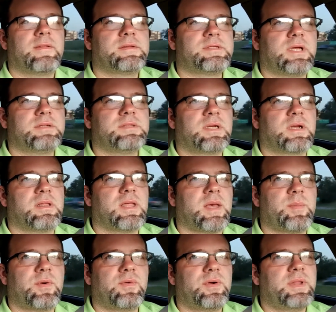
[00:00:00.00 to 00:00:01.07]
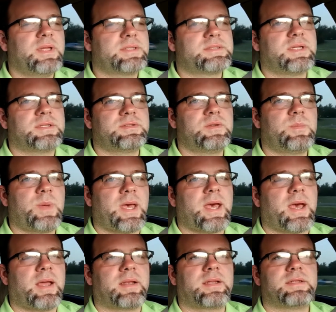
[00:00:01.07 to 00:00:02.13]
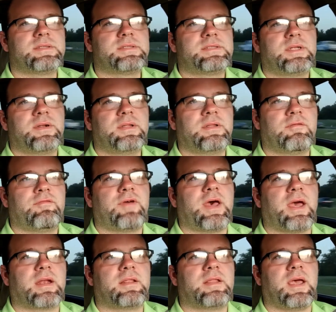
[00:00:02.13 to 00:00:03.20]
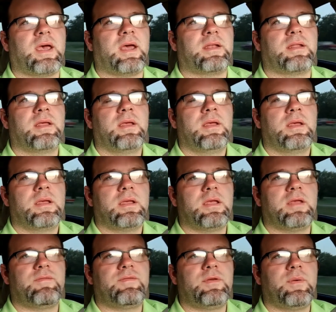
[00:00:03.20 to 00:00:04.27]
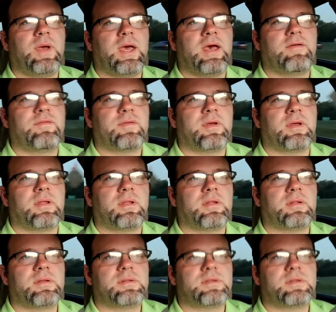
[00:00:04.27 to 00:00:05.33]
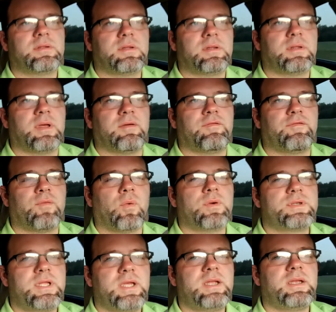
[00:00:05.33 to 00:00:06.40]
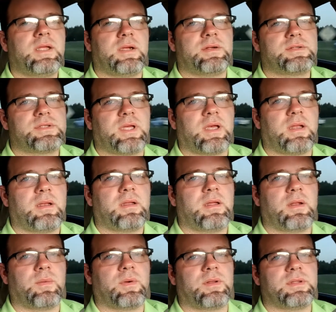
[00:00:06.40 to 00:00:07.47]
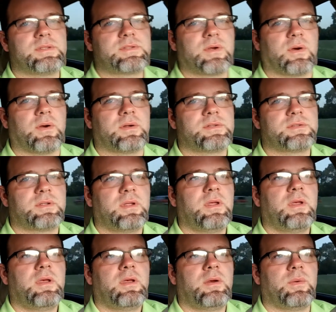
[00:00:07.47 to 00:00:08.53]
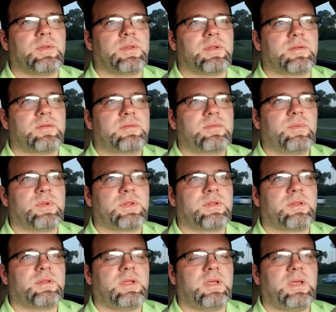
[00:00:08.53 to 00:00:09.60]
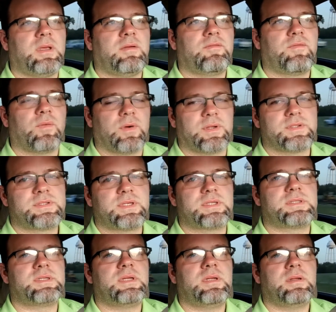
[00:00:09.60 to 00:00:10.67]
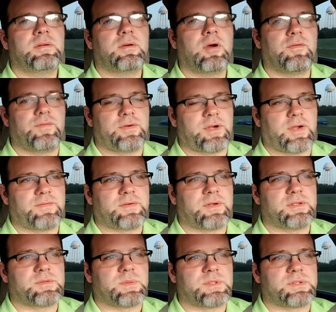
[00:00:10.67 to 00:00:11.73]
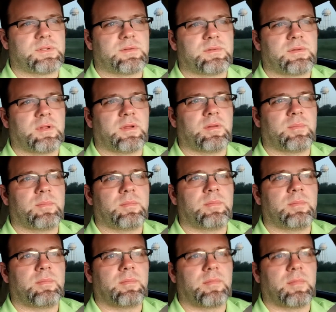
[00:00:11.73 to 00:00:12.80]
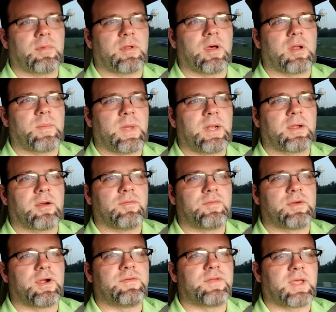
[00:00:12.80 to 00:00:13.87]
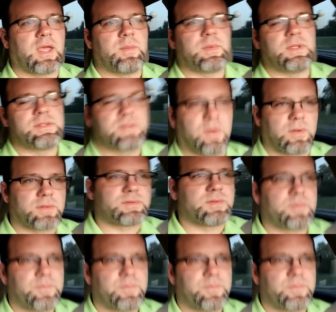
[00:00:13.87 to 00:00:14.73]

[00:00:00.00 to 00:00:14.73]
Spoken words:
sounds like a lot, but really it's not too bad considering the fact that if you have a 410 gear set in one of these cars with the 4L60 overdrive transmission, the automatic overdrive that came in these cars,